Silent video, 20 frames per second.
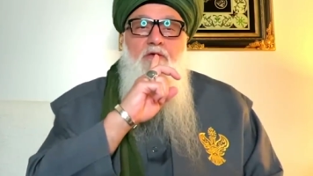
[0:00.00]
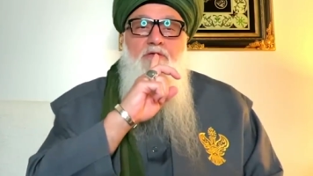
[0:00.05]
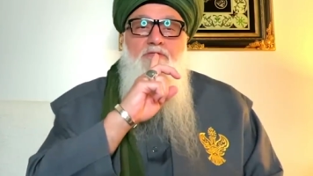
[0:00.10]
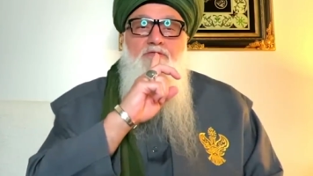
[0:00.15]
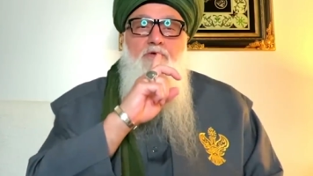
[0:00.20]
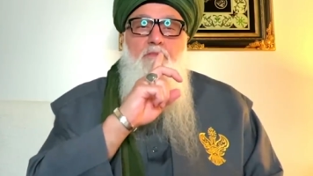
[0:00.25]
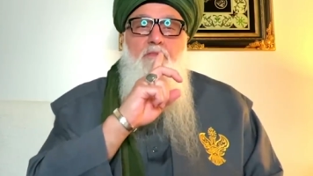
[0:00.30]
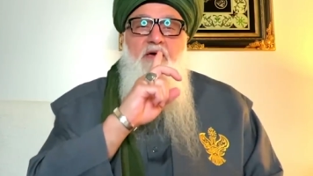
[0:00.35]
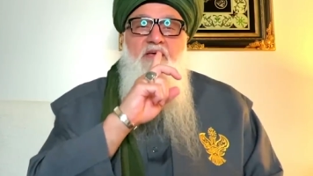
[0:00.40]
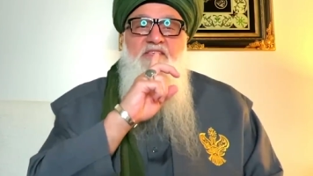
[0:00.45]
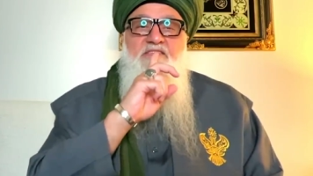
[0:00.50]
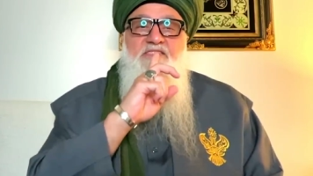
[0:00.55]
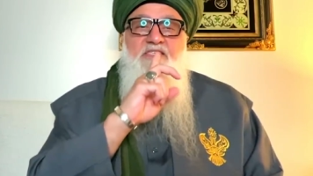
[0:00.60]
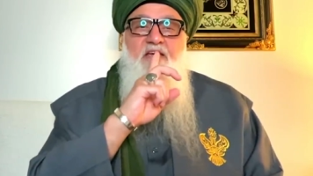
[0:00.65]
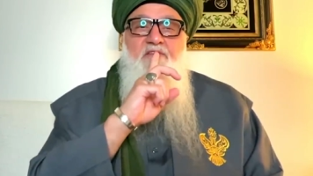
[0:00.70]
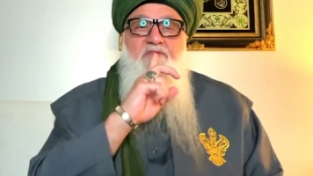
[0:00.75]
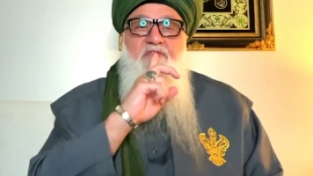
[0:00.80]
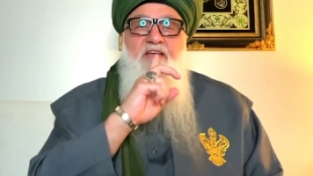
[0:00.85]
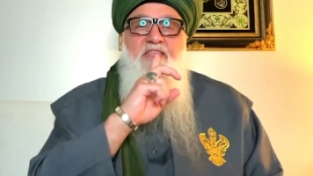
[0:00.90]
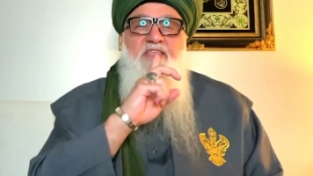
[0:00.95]
So my
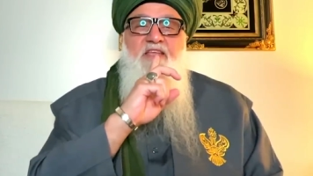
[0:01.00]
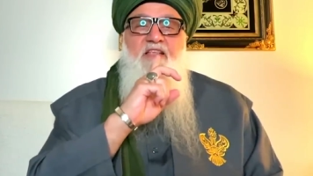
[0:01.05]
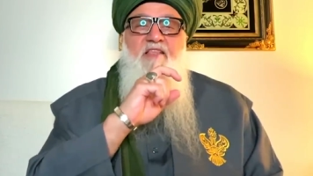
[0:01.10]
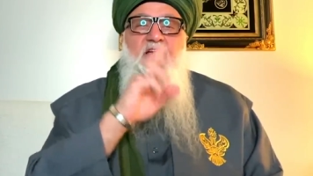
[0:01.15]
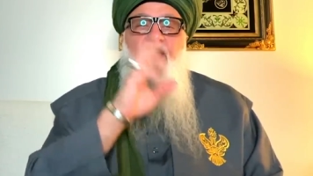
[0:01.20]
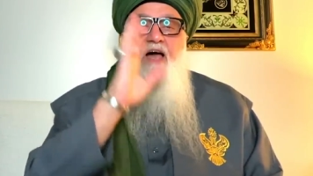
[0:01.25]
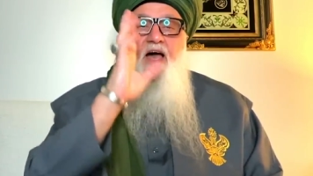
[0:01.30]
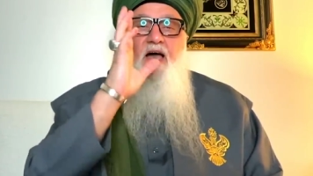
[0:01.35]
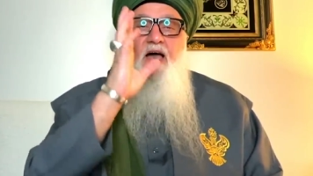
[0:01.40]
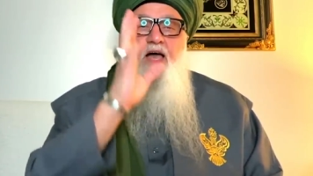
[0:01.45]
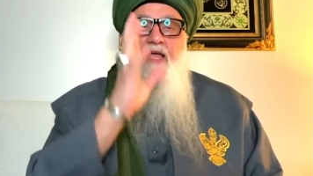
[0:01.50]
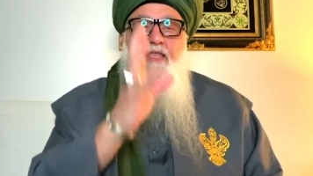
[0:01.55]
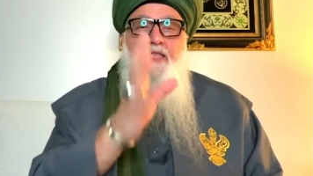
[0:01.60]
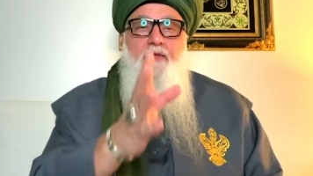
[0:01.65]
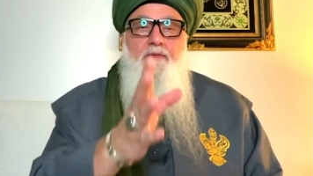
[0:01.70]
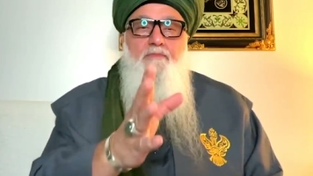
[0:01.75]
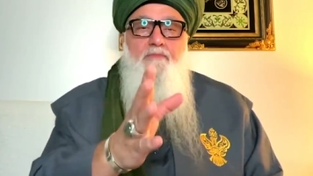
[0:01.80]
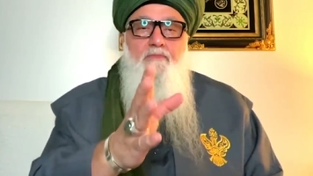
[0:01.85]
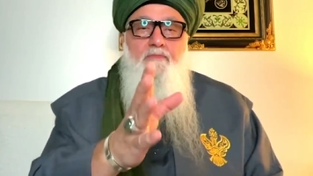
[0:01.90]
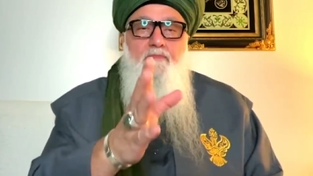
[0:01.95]
sifat
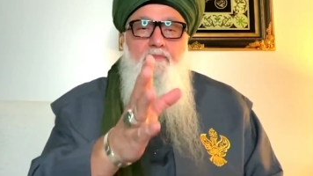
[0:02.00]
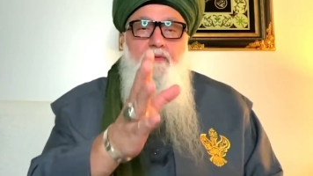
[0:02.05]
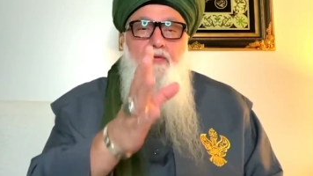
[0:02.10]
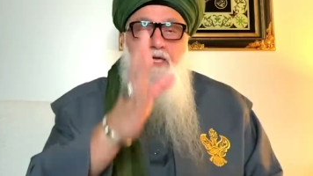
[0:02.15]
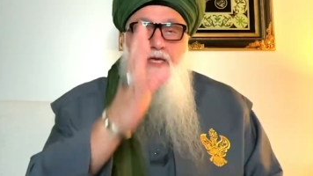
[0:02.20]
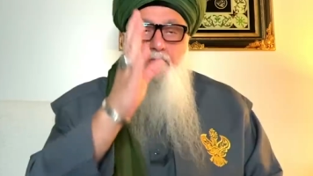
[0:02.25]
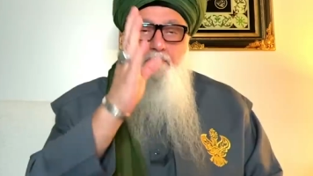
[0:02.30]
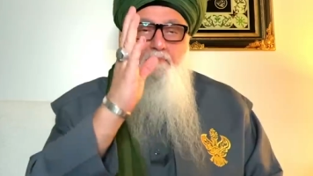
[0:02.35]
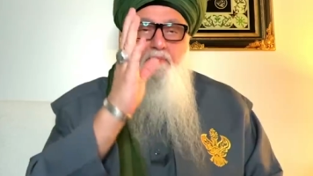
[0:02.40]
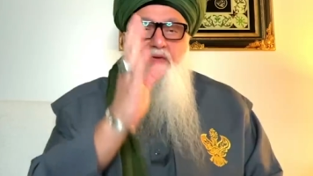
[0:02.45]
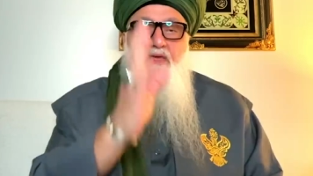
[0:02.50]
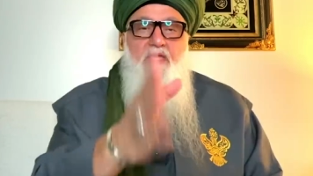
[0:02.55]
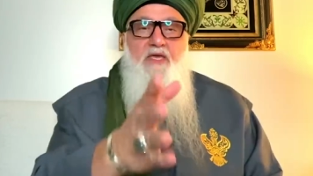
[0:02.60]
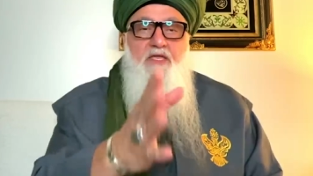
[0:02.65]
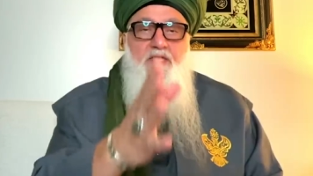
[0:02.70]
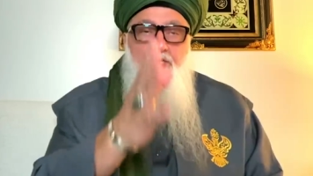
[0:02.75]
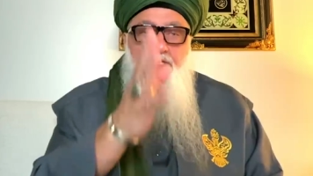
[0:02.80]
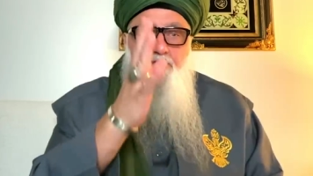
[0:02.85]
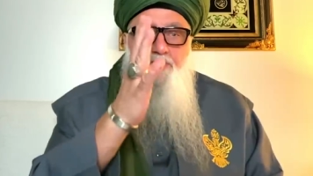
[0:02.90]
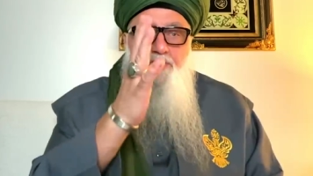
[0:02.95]
al-alim can
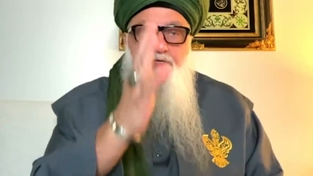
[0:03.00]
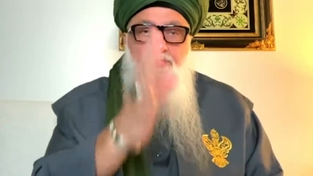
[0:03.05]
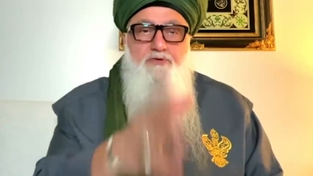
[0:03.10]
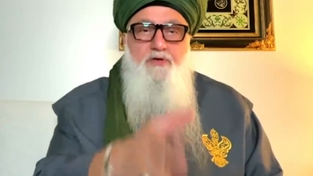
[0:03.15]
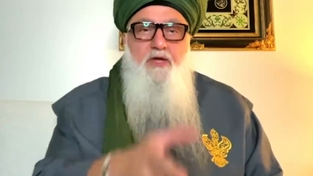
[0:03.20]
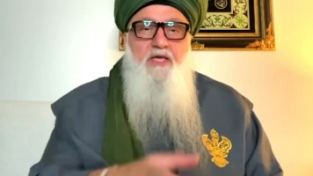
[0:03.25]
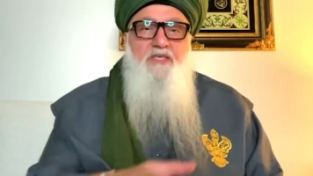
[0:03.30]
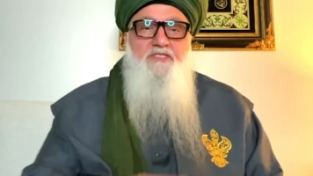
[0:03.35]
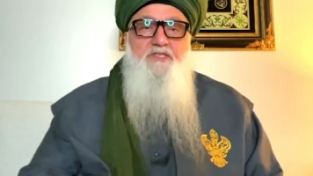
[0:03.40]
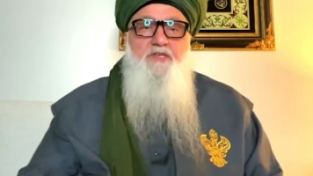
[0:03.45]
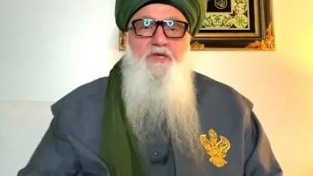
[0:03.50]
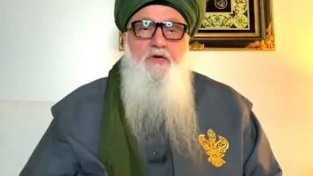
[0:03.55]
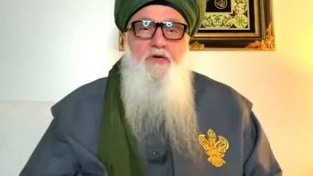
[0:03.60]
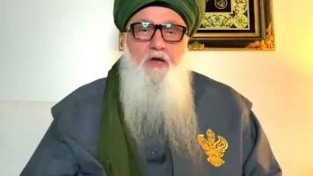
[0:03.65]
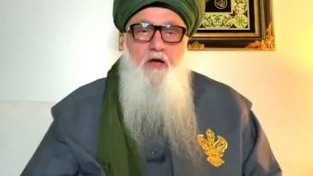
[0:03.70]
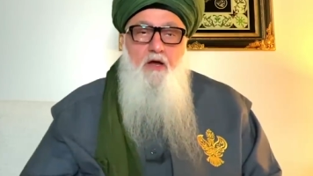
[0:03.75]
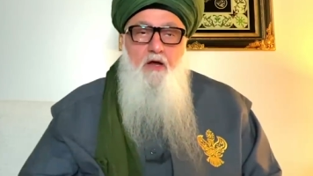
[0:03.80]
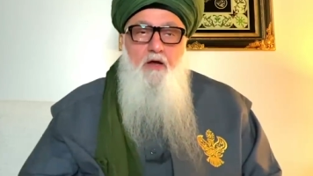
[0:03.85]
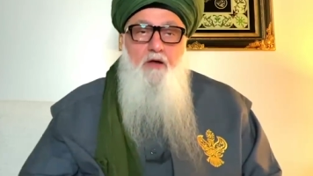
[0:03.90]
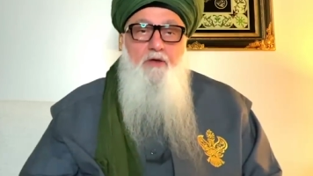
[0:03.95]
begin to dress your
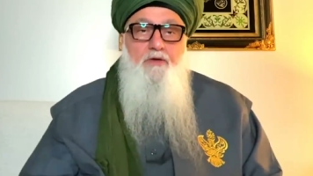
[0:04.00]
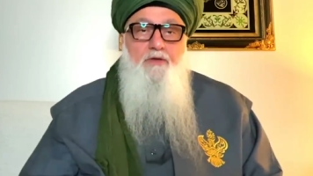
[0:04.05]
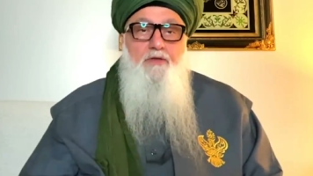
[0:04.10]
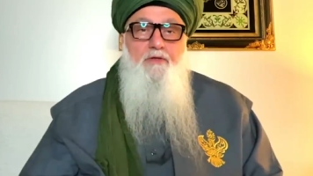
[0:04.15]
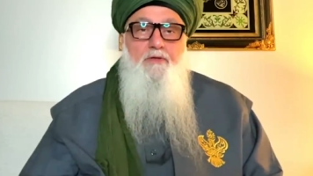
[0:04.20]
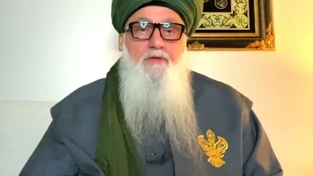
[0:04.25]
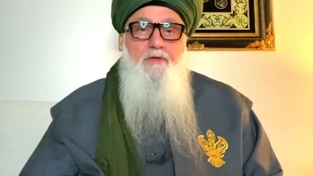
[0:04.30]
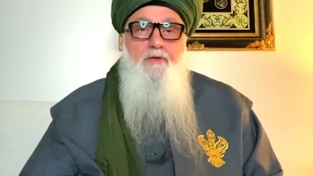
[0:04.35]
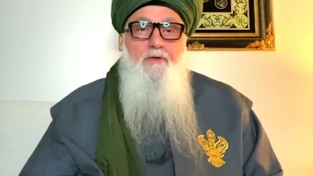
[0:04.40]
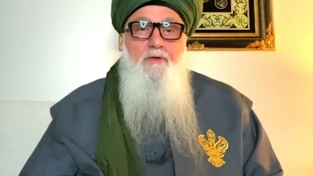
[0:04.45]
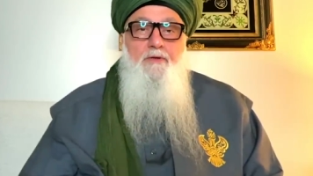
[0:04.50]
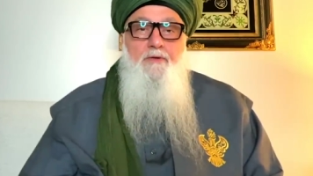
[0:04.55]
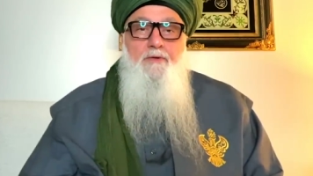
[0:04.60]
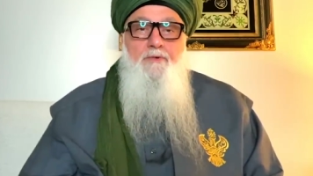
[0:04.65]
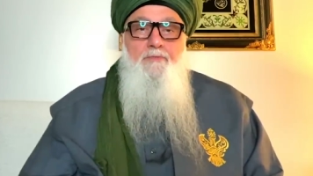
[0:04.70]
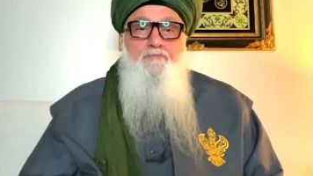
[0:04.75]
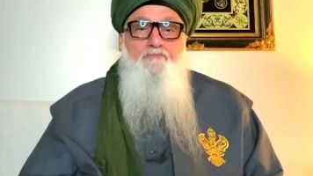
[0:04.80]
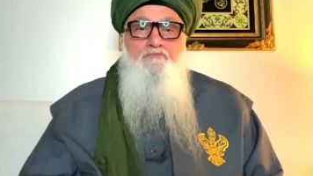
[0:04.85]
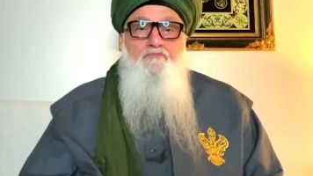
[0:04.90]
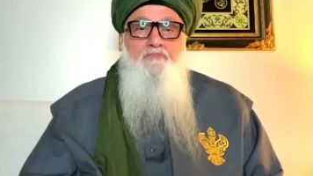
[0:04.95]
heart,
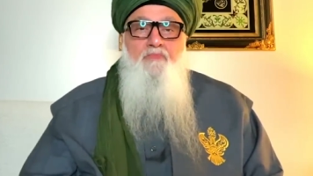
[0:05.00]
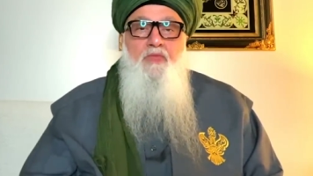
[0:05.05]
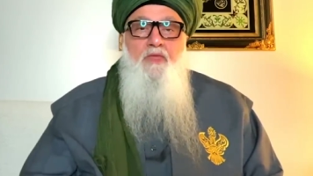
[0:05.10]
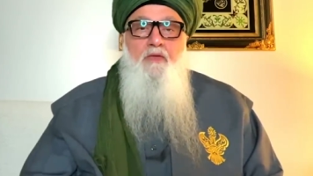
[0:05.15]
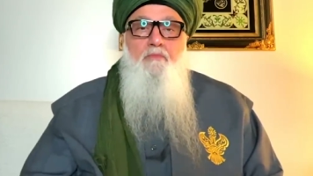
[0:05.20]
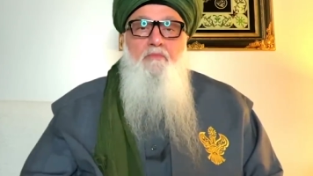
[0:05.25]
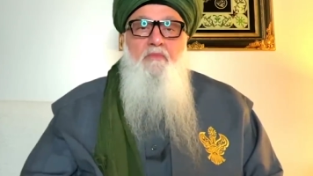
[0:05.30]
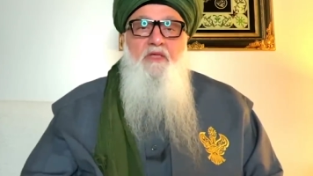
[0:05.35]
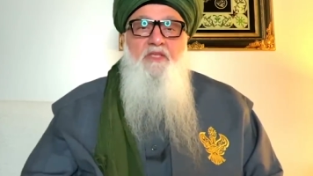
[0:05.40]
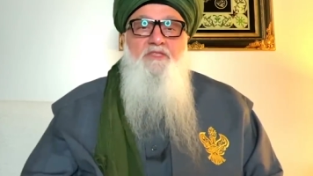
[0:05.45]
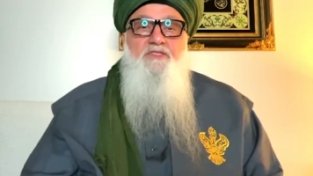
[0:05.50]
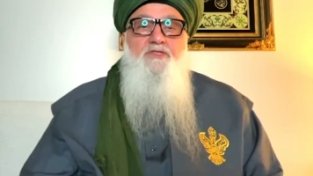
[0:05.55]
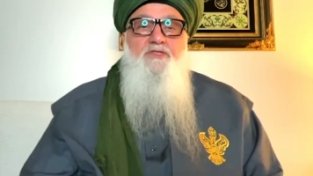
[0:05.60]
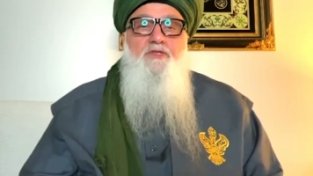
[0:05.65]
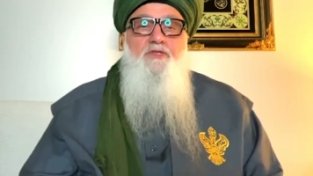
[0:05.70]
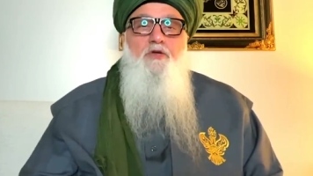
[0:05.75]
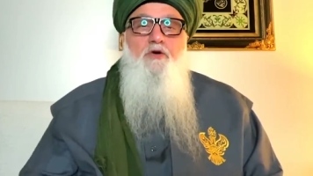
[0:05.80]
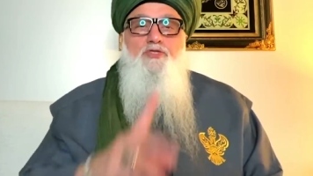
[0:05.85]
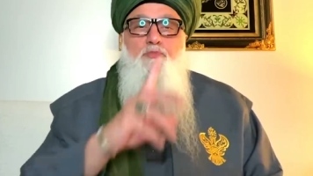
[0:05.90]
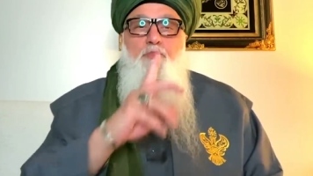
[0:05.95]
means
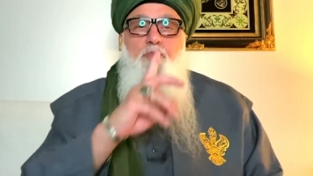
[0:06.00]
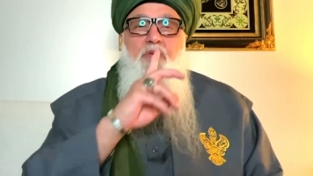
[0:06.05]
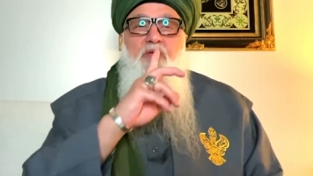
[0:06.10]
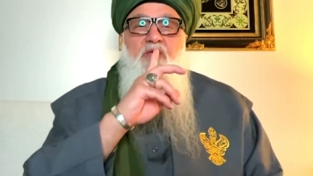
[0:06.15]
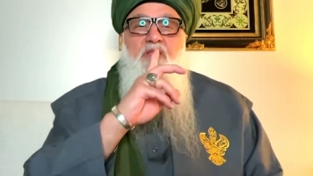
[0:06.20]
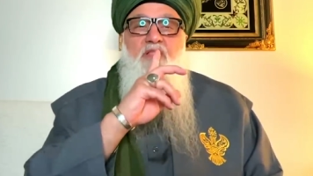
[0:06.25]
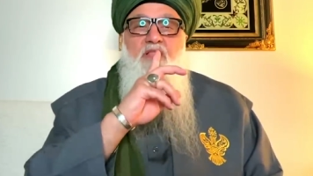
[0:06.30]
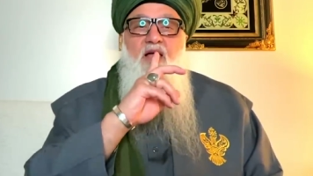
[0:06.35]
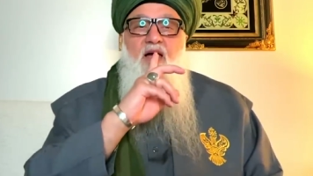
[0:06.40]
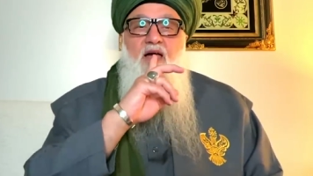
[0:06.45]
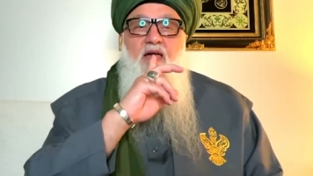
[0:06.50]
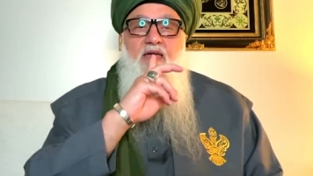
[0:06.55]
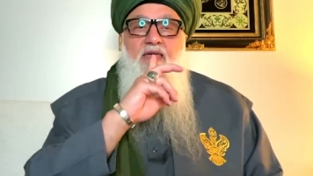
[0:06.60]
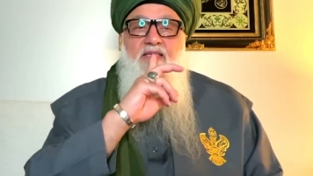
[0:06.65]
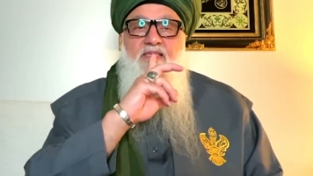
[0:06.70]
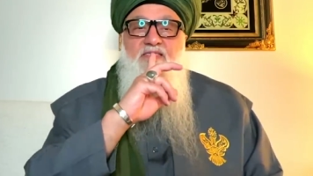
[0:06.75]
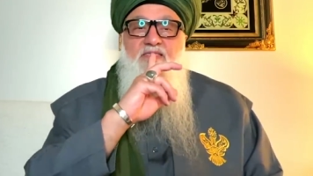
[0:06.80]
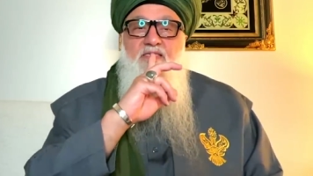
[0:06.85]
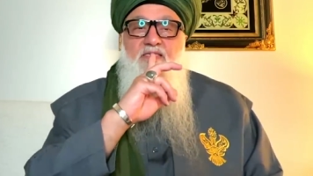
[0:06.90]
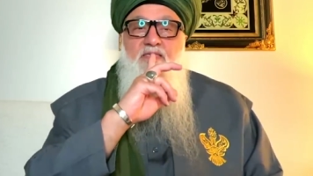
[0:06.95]
don't speak
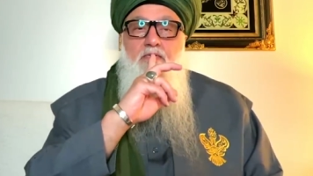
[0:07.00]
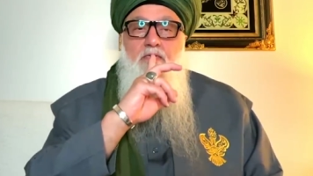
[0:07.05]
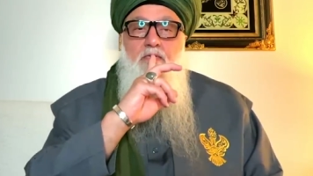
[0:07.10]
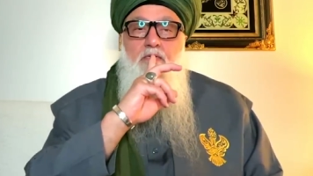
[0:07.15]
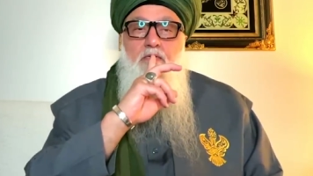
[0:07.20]
lies,